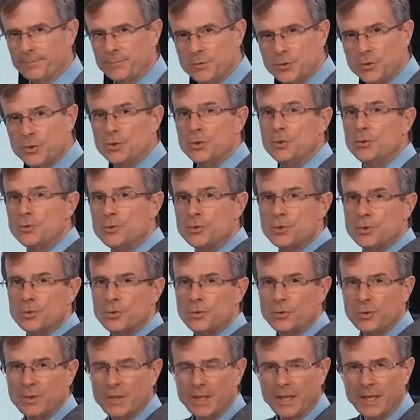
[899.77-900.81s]
due
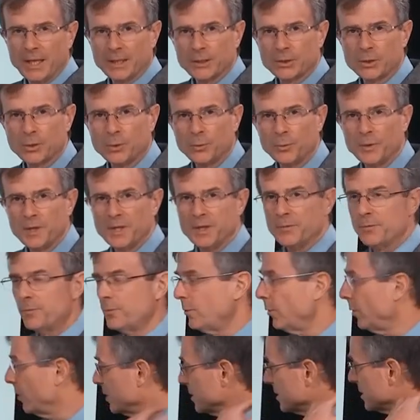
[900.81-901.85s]
to the electroweak
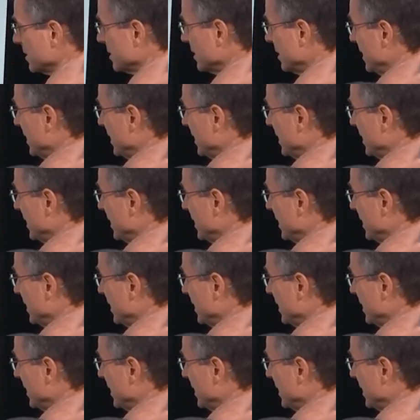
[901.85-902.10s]
force.